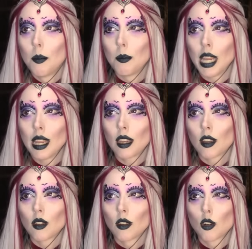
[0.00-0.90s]
Being
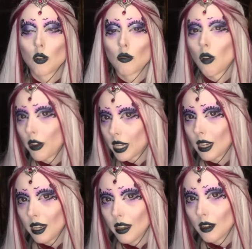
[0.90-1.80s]

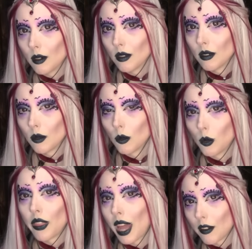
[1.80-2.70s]
chronically ill
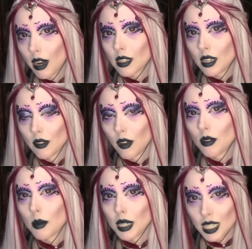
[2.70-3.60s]
with anorexia
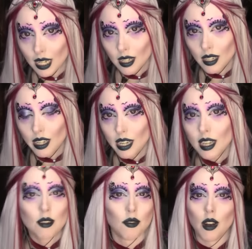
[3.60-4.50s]
nervosa particularly
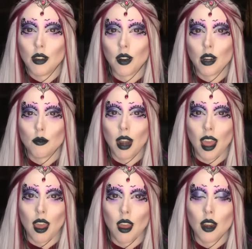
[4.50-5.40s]
is very, very
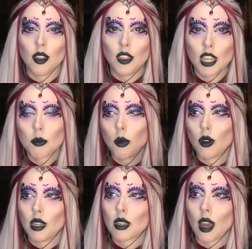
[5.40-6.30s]
rare. And at this
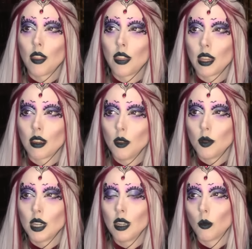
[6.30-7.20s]
point, I think
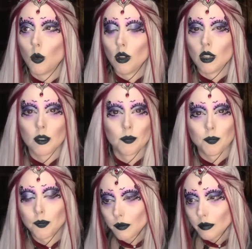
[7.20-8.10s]
Eugenia would
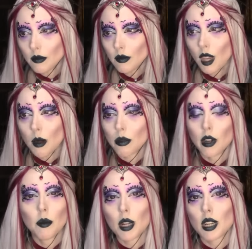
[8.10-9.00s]

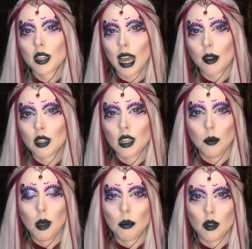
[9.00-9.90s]
pretty much undoubtedly
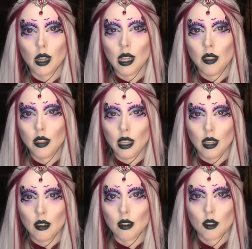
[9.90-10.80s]
be put in
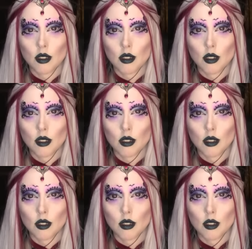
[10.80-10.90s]
the,